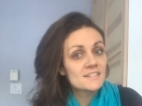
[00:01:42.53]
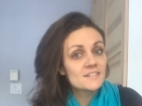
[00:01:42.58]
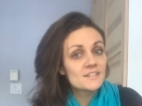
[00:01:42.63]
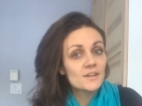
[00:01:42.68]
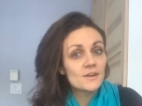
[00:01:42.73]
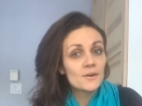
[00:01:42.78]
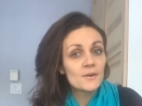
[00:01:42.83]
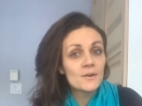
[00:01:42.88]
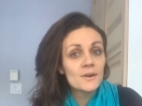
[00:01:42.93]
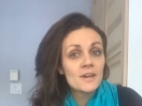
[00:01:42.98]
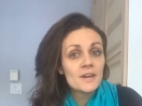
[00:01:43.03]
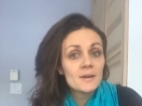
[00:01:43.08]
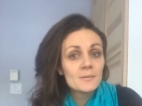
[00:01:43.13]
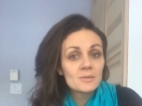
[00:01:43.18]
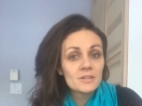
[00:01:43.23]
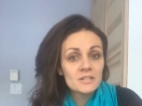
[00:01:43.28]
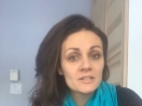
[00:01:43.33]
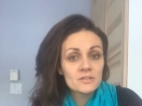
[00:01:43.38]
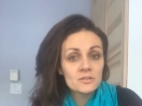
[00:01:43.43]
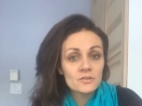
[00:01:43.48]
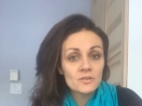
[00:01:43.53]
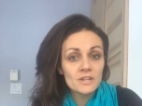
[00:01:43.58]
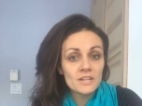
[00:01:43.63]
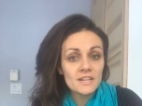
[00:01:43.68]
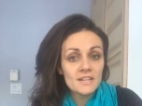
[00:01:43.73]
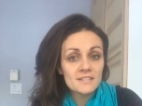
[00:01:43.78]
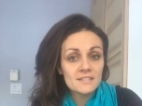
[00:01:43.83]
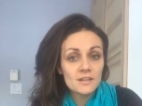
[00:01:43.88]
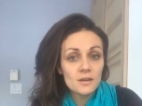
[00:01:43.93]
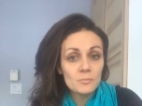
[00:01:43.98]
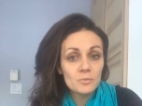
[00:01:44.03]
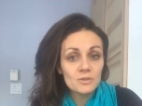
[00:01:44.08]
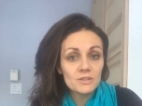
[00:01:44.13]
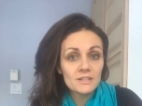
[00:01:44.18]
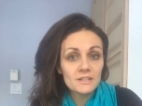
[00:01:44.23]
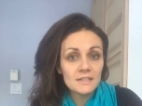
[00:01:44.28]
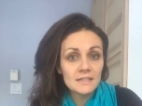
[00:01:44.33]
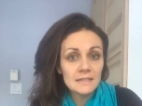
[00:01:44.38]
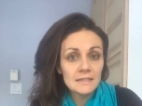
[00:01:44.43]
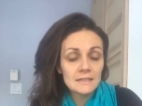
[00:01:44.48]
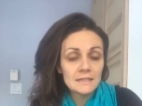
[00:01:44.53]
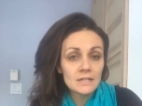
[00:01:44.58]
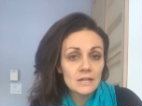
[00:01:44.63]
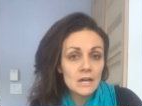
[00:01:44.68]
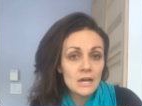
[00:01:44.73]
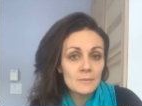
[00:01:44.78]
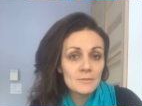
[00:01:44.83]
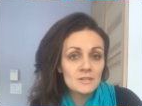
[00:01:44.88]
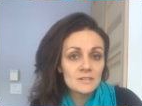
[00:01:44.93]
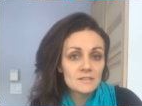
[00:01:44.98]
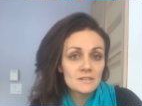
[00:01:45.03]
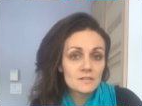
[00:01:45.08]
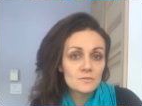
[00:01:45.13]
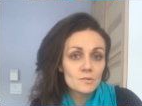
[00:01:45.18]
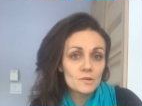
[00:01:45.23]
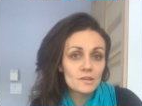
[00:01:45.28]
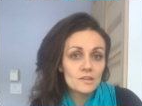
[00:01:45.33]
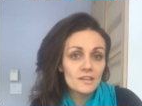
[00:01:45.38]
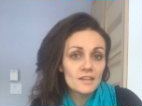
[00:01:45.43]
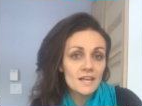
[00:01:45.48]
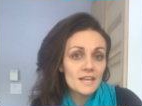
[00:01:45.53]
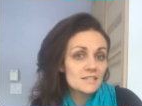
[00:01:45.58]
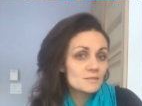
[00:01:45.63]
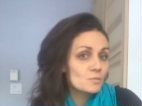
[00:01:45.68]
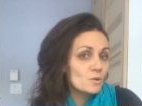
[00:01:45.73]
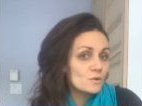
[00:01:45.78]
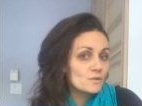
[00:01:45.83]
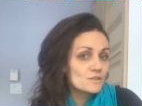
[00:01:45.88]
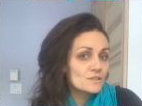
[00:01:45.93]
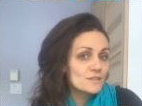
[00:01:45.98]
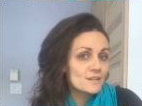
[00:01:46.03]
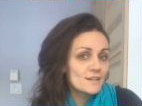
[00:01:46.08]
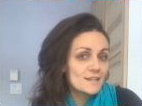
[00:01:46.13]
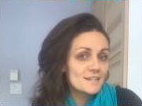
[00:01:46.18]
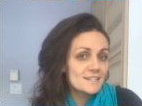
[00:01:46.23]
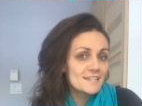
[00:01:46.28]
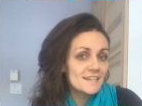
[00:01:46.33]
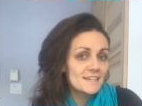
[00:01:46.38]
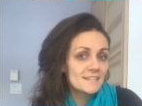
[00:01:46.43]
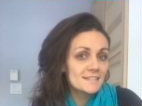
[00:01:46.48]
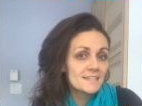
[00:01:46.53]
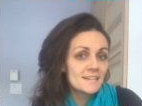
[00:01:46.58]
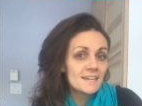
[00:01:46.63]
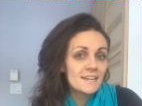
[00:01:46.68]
So please join us. I'll put the link in the comments as well, the last post that I did.